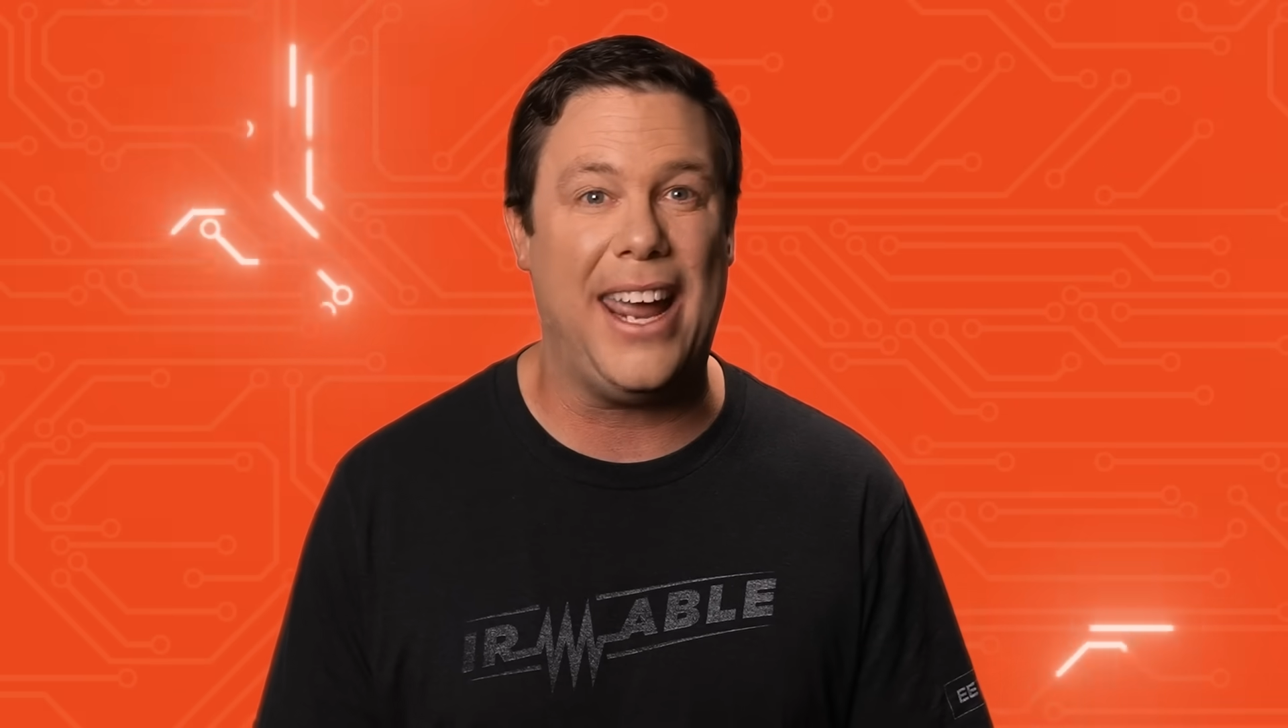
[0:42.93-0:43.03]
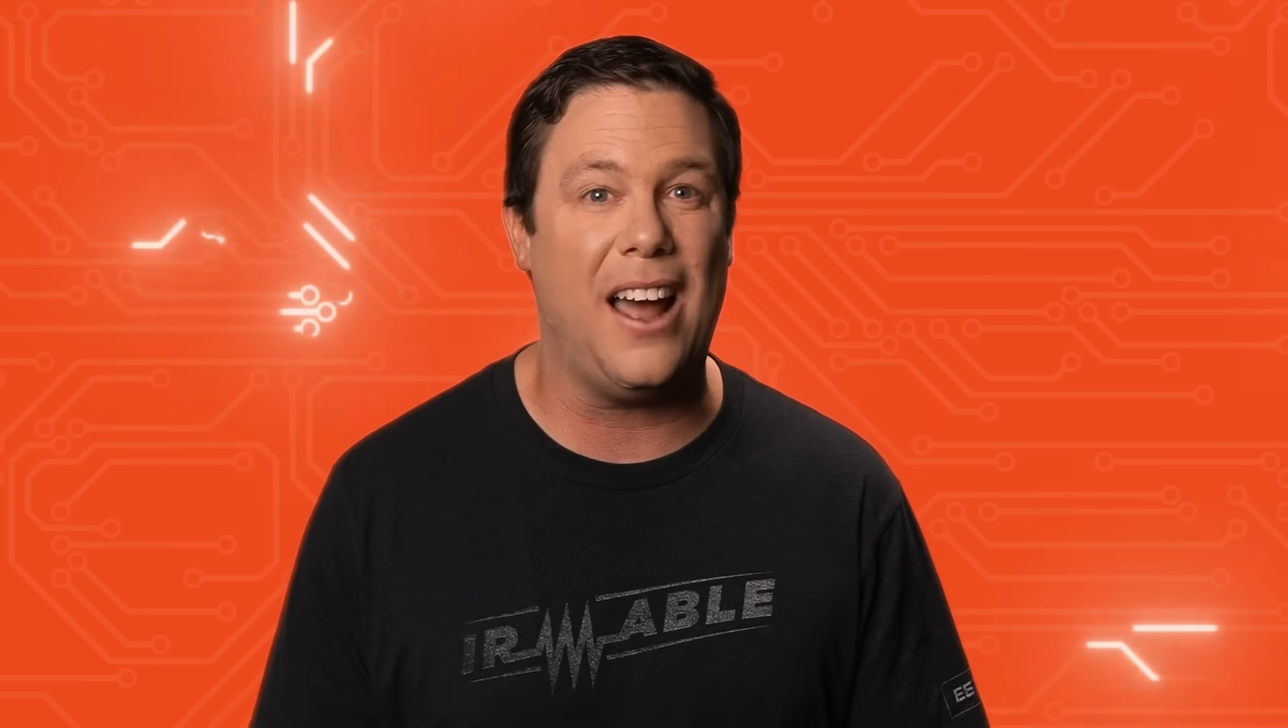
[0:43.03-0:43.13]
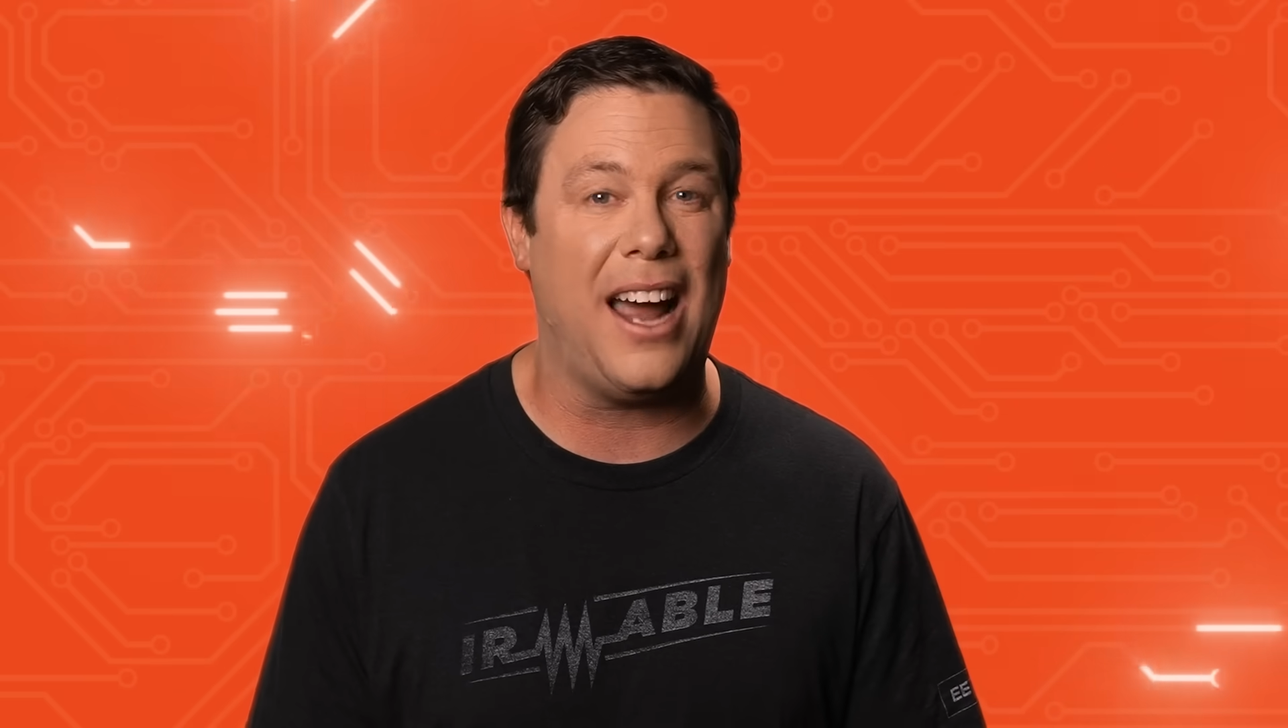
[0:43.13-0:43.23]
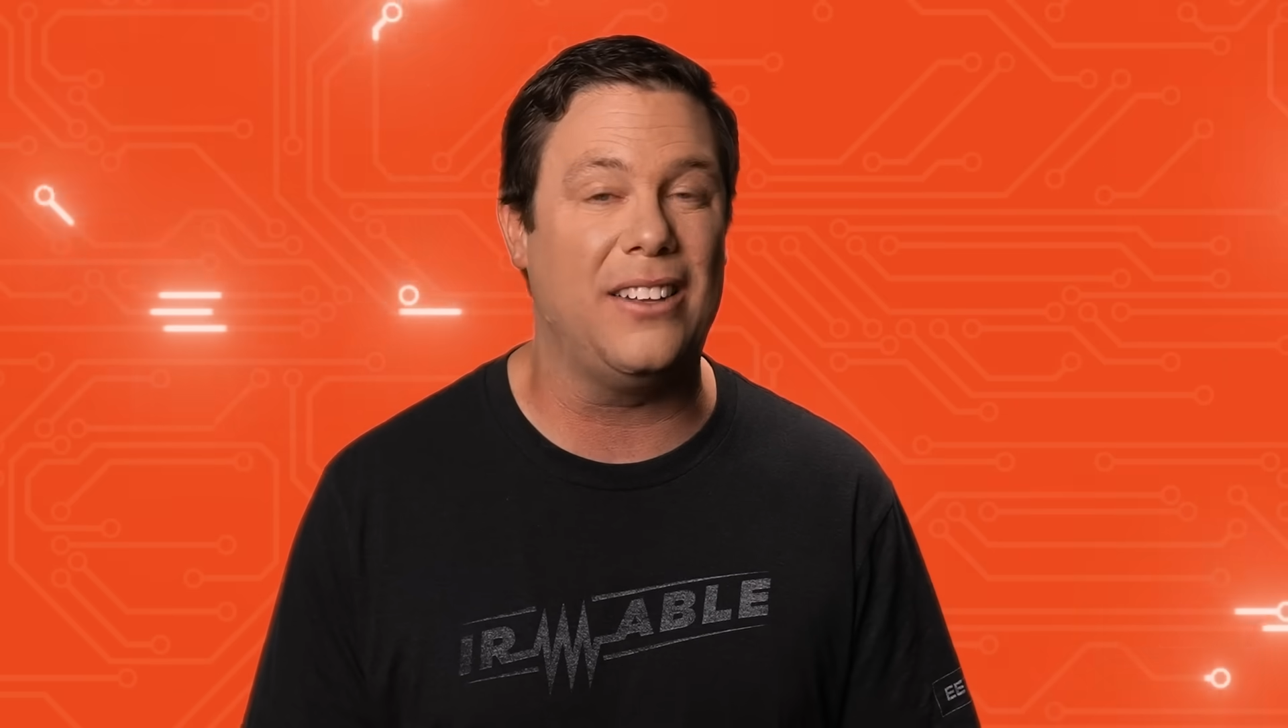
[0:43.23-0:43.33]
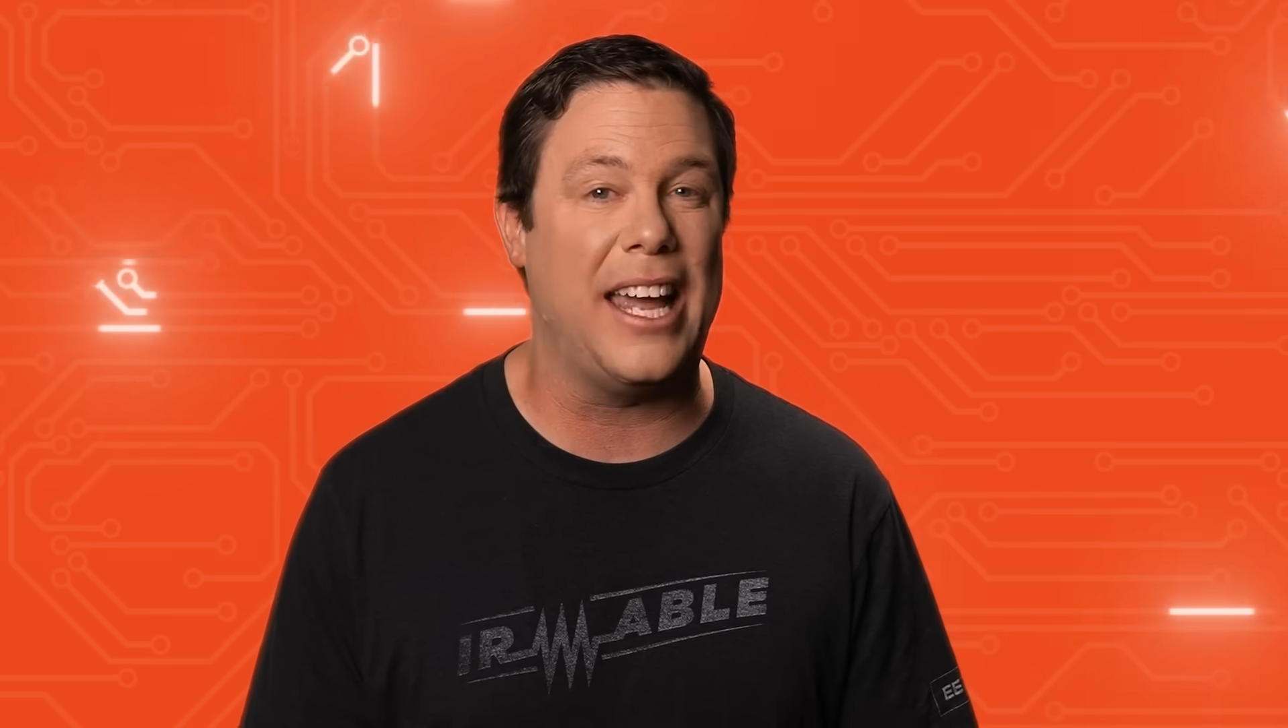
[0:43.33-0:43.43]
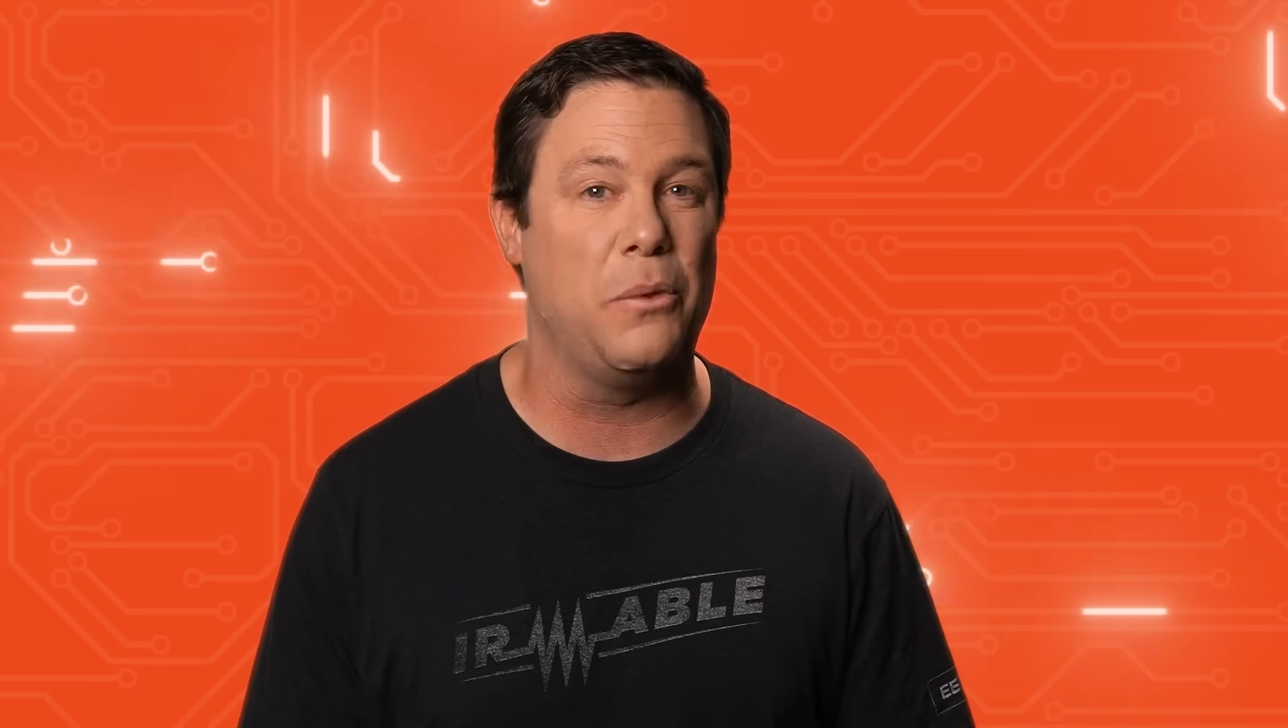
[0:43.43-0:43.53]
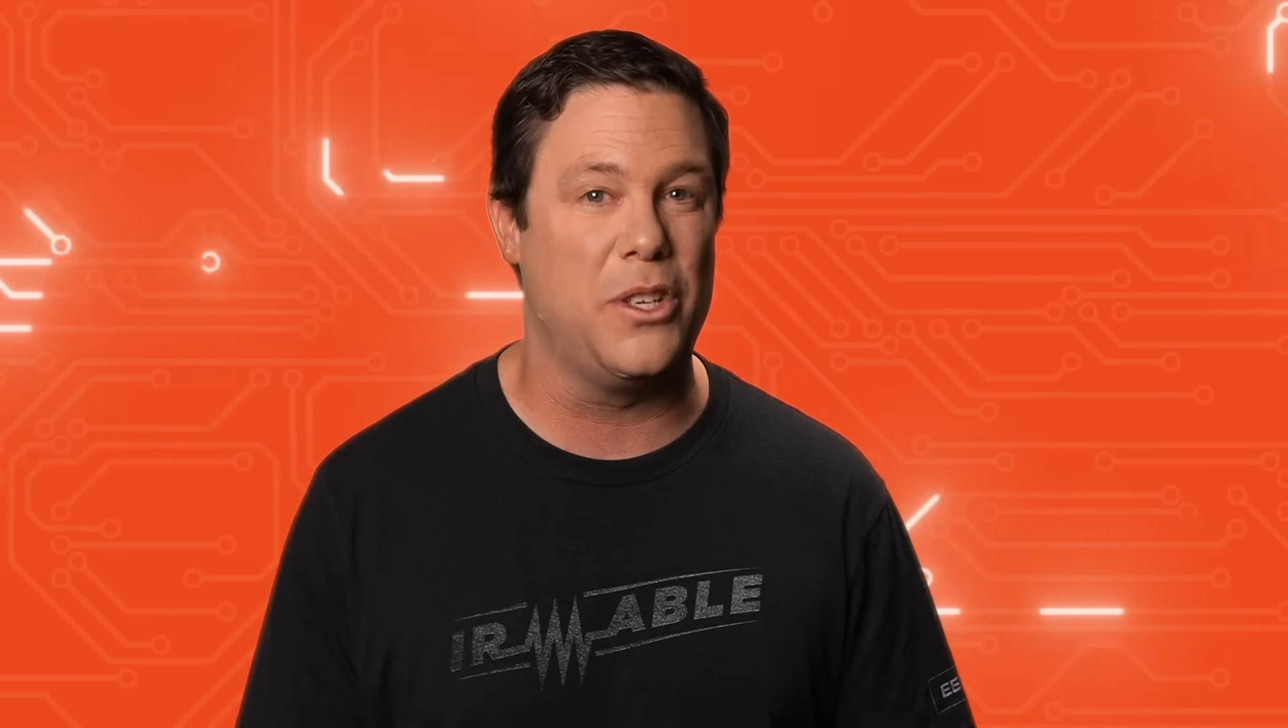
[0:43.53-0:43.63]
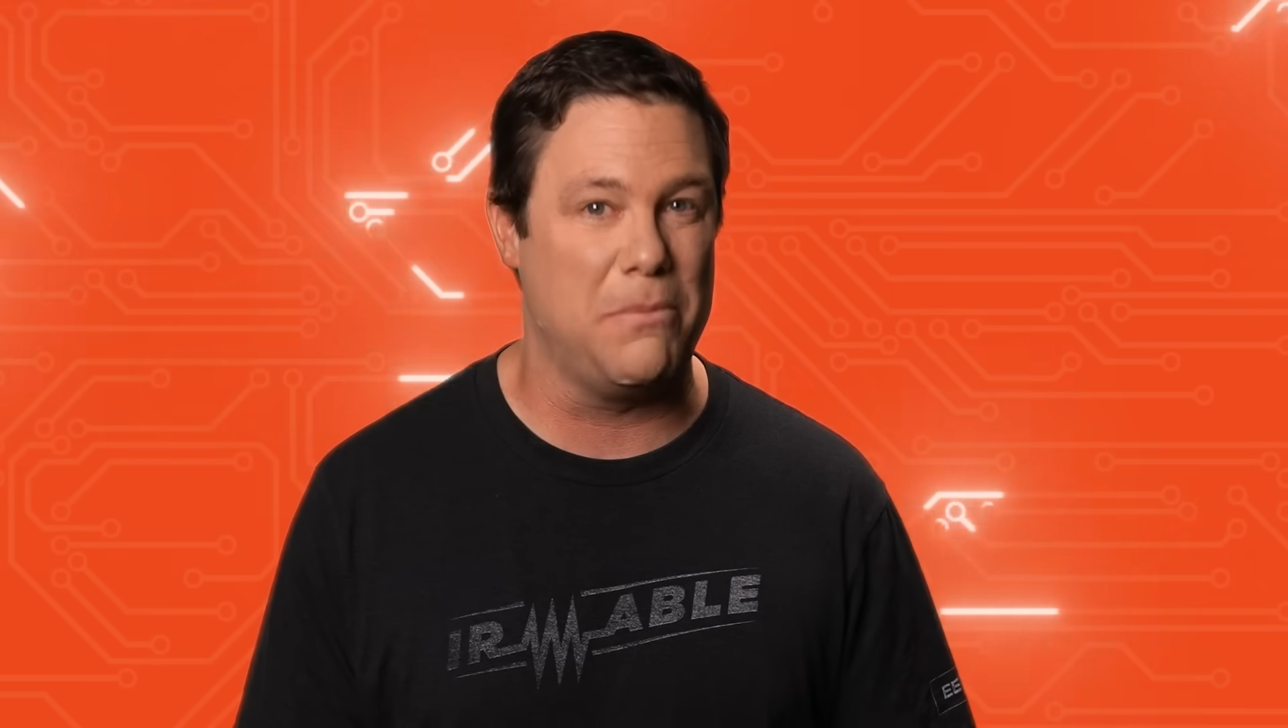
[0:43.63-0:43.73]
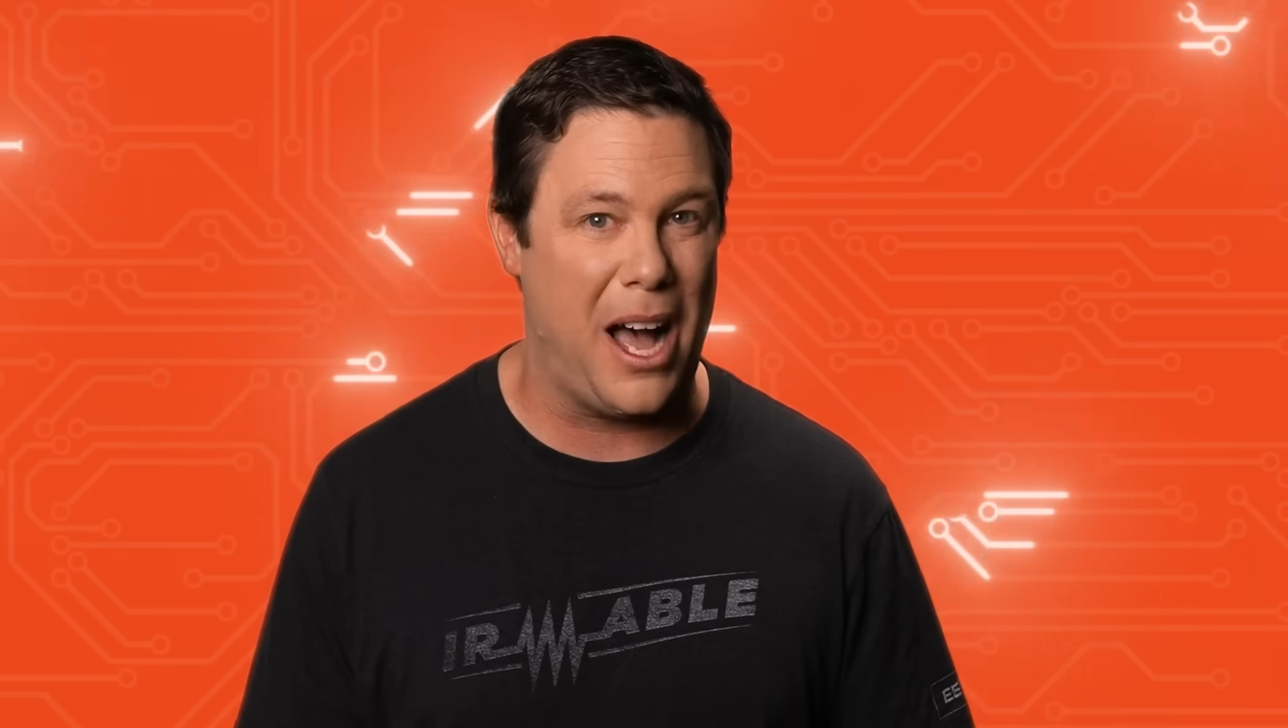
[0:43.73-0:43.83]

AI language